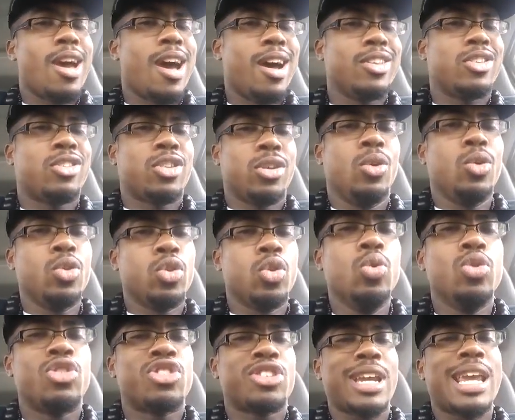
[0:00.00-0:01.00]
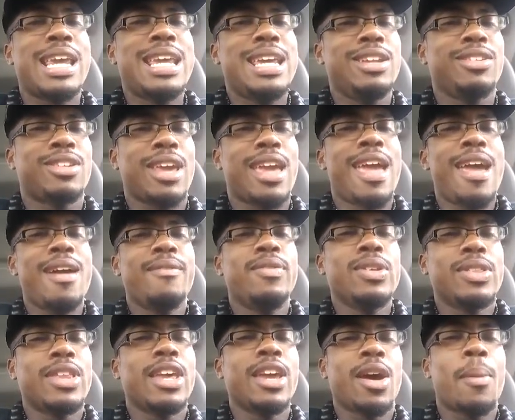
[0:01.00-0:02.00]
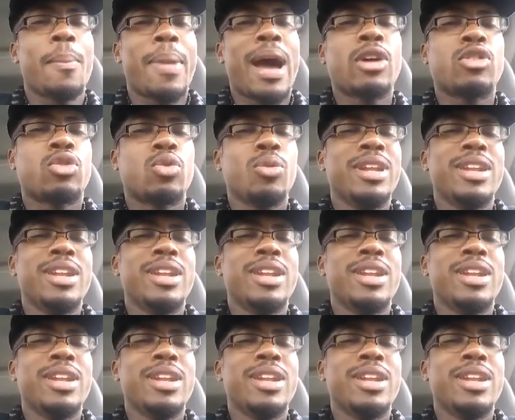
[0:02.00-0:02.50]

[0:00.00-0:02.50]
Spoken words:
until you change everything about